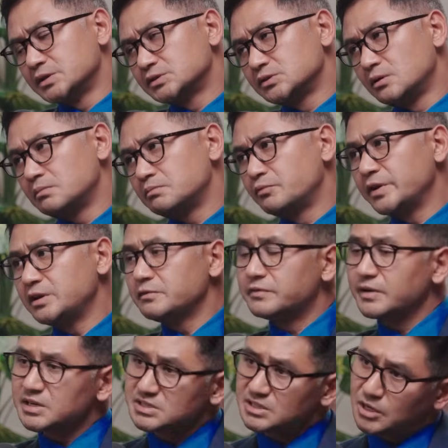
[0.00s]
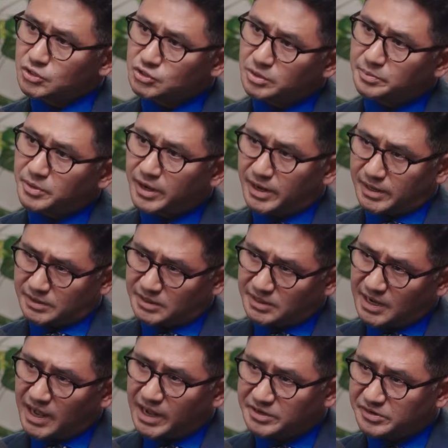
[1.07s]
So when you first launch a product
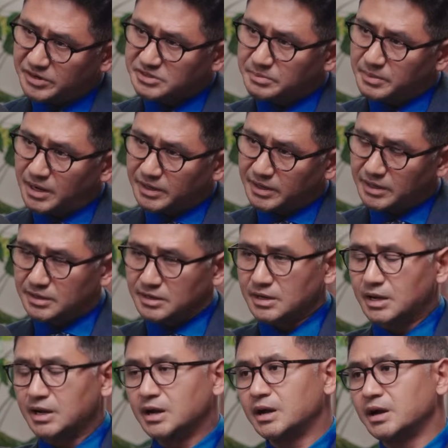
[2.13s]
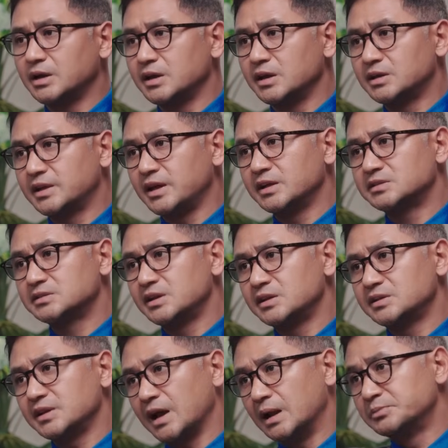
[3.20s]
in a high trust market,
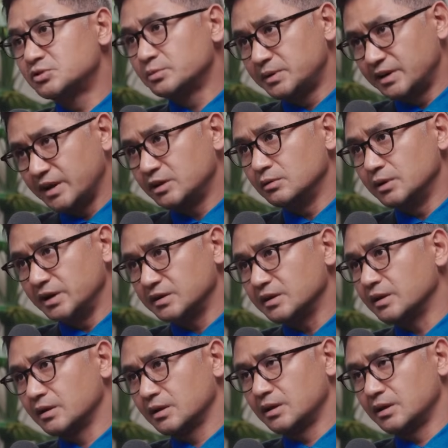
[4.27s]
it helps to be regulated,